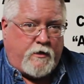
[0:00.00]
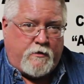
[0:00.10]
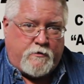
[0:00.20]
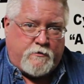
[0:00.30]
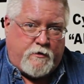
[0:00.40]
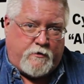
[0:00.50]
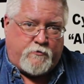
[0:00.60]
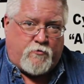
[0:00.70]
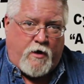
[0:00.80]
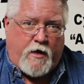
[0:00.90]

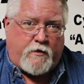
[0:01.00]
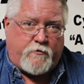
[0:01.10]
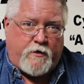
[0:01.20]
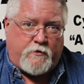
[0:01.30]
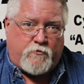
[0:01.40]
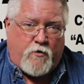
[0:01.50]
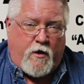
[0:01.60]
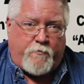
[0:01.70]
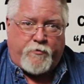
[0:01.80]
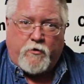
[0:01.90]
and drag that
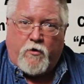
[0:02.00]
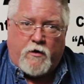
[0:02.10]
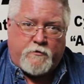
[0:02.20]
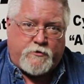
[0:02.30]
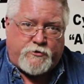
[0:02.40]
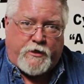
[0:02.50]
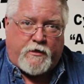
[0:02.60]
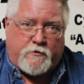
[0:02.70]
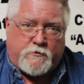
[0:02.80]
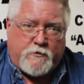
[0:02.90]
drop along the
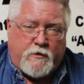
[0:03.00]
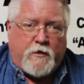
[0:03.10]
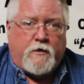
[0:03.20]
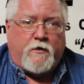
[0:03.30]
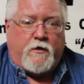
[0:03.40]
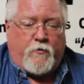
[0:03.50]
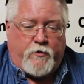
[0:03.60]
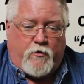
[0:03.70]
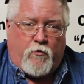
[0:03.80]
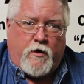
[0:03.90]
channel.
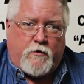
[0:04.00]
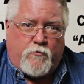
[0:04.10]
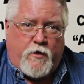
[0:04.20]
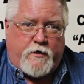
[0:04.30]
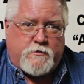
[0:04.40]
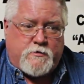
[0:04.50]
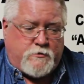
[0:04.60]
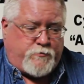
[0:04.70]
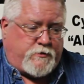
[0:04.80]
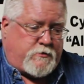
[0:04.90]
We don't want to waste
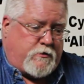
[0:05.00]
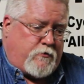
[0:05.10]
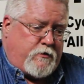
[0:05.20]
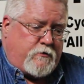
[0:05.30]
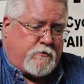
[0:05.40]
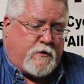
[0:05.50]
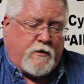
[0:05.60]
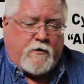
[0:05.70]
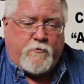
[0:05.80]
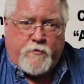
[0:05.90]
this material
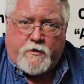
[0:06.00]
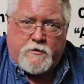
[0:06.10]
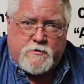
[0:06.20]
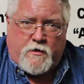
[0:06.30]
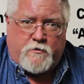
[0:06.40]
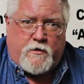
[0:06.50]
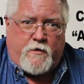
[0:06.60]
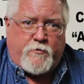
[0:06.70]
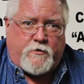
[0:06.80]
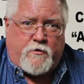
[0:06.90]
because our
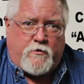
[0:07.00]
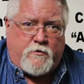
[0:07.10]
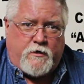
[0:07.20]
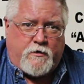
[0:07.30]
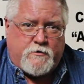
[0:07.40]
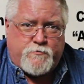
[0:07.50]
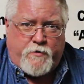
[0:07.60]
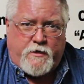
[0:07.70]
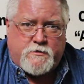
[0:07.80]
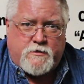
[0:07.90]
diamond coating is
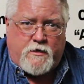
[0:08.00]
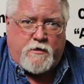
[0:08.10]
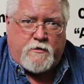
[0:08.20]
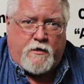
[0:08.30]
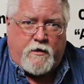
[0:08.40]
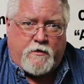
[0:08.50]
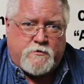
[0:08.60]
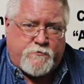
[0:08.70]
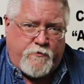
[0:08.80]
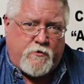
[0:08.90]
based on a
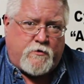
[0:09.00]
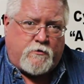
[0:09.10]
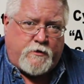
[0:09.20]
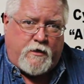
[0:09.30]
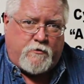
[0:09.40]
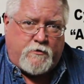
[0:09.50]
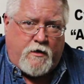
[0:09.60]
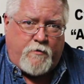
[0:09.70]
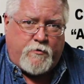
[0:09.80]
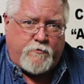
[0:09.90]
spherical
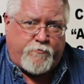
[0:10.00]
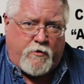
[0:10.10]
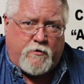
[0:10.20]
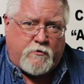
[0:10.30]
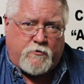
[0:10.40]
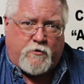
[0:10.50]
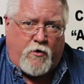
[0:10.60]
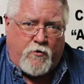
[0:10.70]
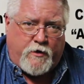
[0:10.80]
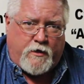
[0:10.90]
nanodiamond particle
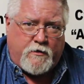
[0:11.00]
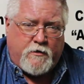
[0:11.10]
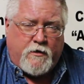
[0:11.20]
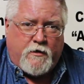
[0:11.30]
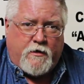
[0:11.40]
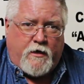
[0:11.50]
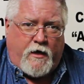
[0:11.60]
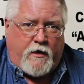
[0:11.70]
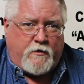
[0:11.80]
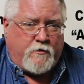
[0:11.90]
coating,
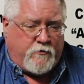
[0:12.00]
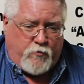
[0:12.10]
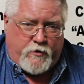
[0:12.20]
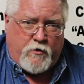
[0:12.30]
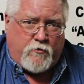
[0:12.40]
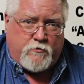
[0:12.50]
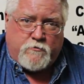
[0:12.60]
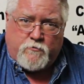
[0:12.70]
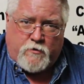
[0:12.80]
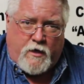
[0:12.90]
and
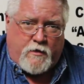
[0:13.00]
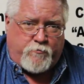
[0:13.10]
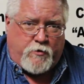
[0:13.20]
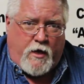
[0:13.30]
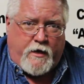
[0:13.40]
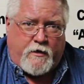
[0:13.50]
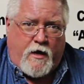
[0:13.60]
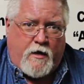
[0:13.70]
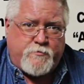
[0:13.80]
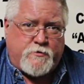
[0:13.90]
we're not applying
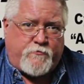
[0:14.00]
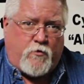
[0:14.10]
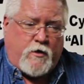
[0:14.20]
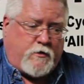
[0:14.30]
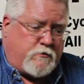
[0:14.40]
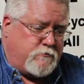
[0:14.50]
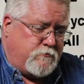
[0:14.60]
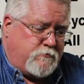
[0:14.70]
gobs of oil.